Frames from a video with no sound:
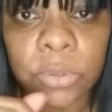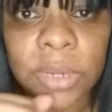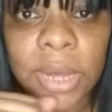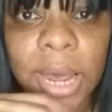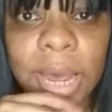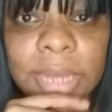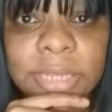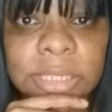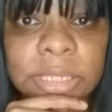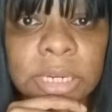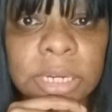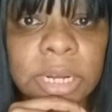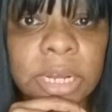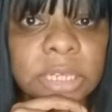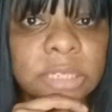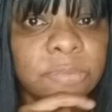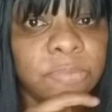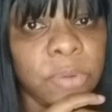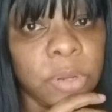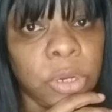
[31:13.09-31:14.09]
guys in the
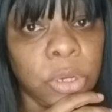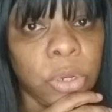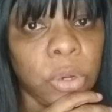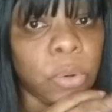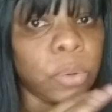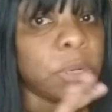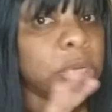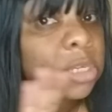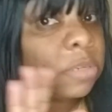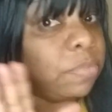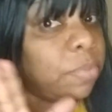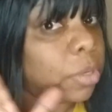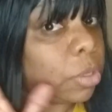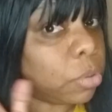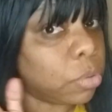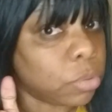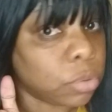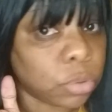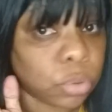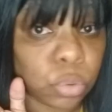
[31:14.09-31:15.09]
next video. And this
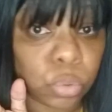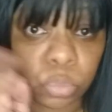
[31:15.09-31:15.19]
video was